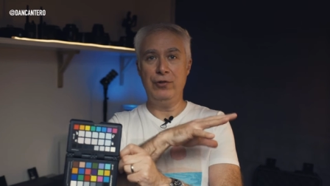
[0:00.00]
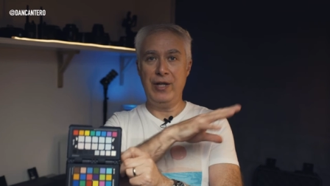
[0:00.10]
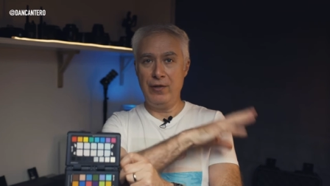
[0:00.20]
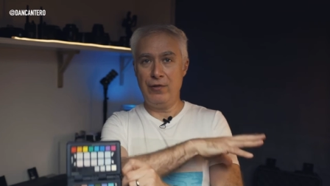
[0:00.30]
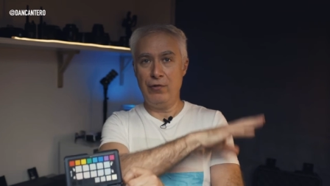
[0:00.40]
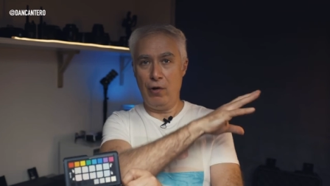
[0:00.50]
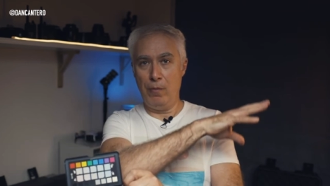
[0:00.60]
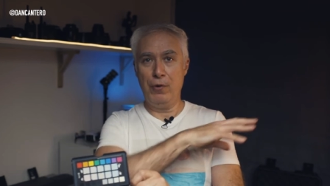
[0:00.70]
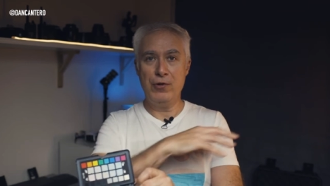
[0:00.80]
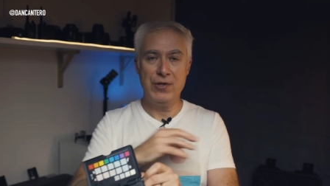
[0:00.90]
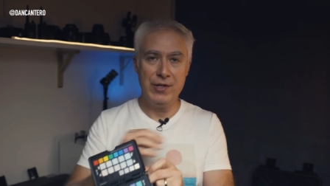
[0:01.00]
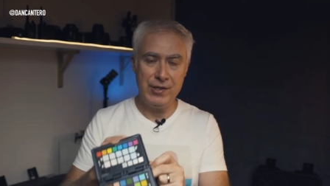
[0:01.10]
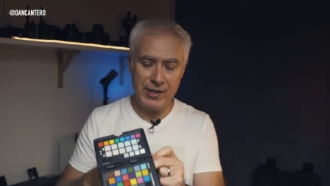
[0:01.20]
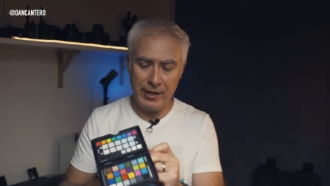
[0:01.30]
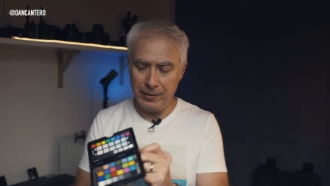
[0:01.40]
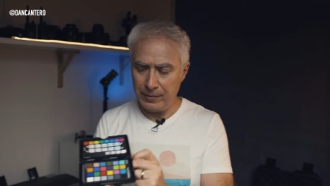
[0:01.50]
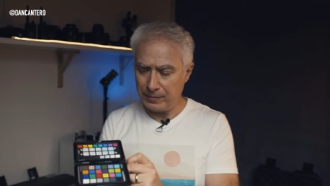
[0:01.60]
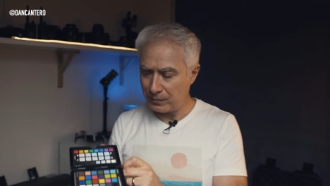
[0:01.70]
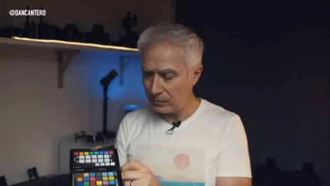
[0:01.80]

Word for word: to take you through the whole process in a second.